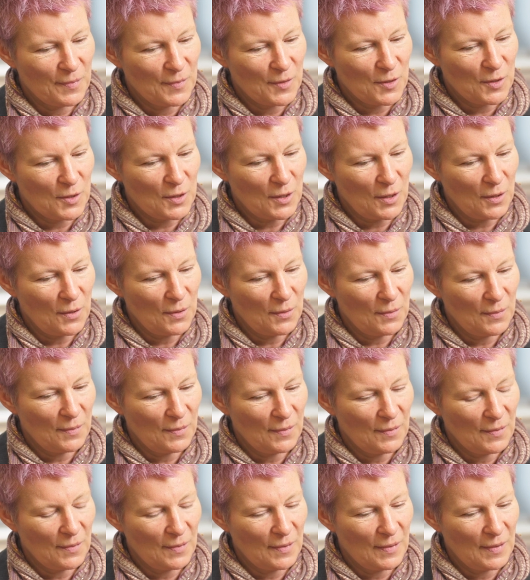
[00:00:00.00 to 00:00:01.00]
So
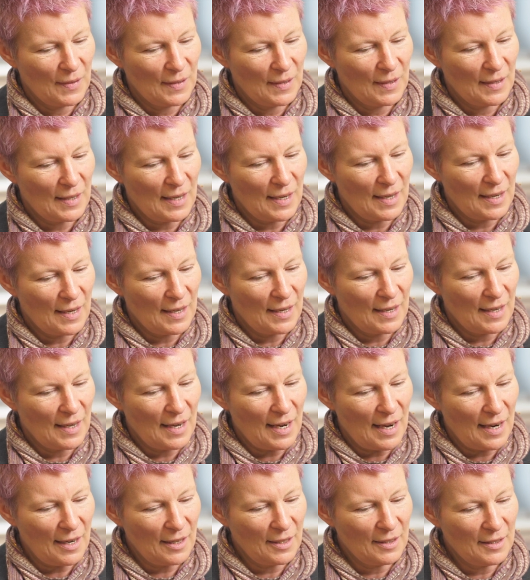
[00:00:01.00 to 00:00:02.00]

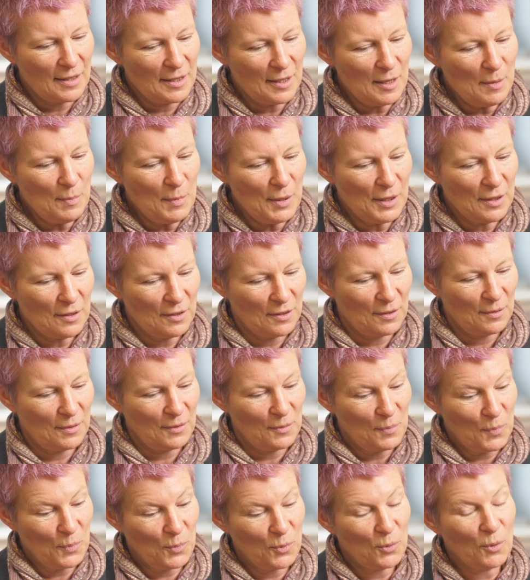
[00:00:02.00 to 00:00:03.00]

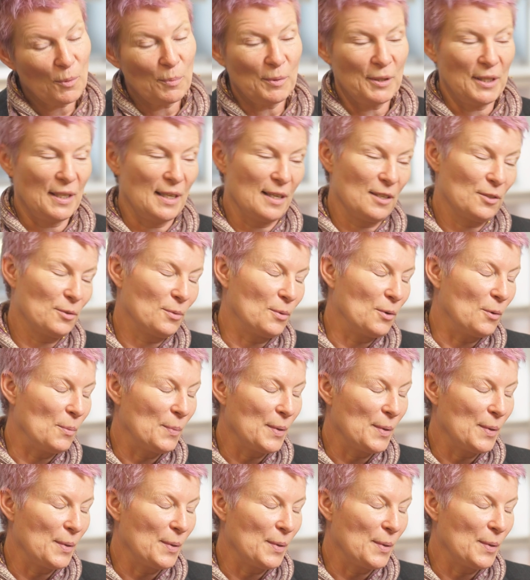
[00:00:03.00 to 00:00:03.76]
academia's probably less well